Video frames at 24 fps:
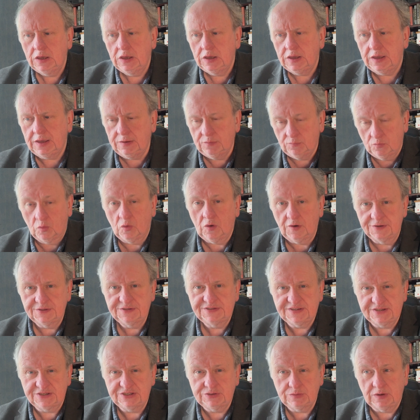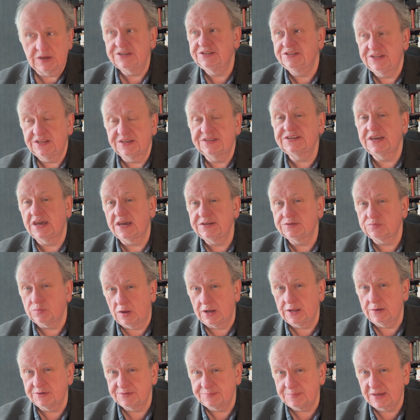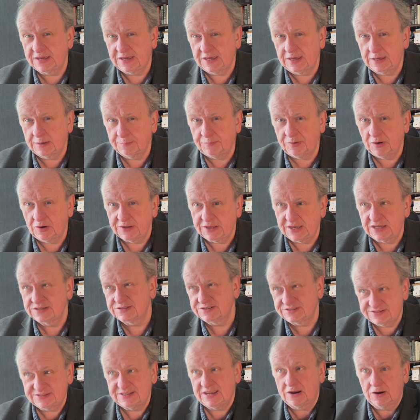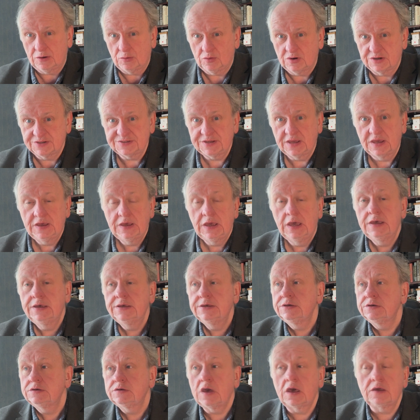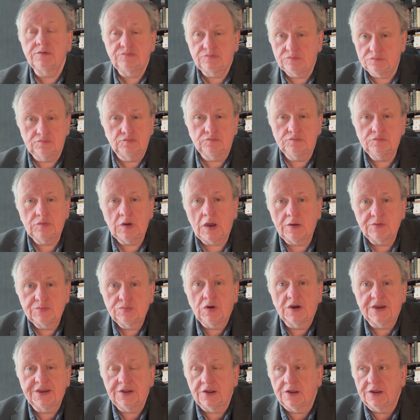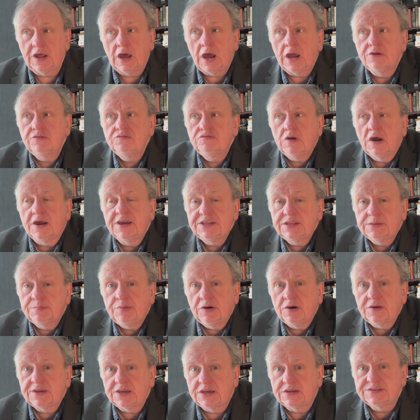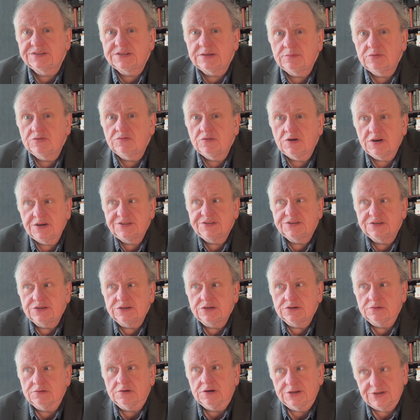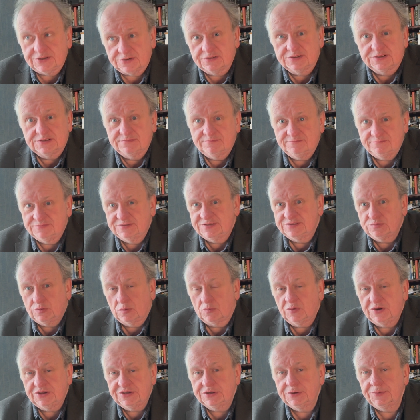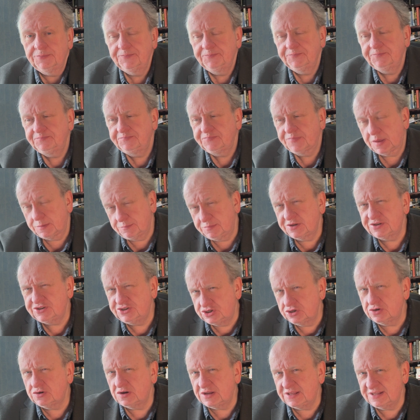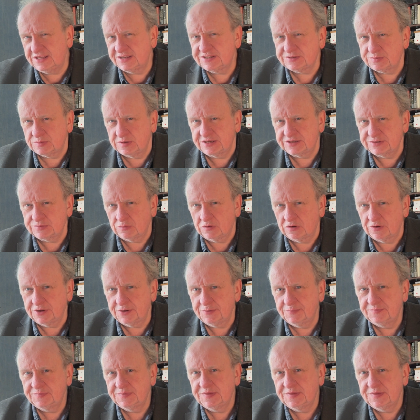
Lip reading: in one situation, in this case, while I was making a podcast, because there I was. I was working on it. I write the podcast. I'm a writer. You're a writer. It's what we do. But during this week's one,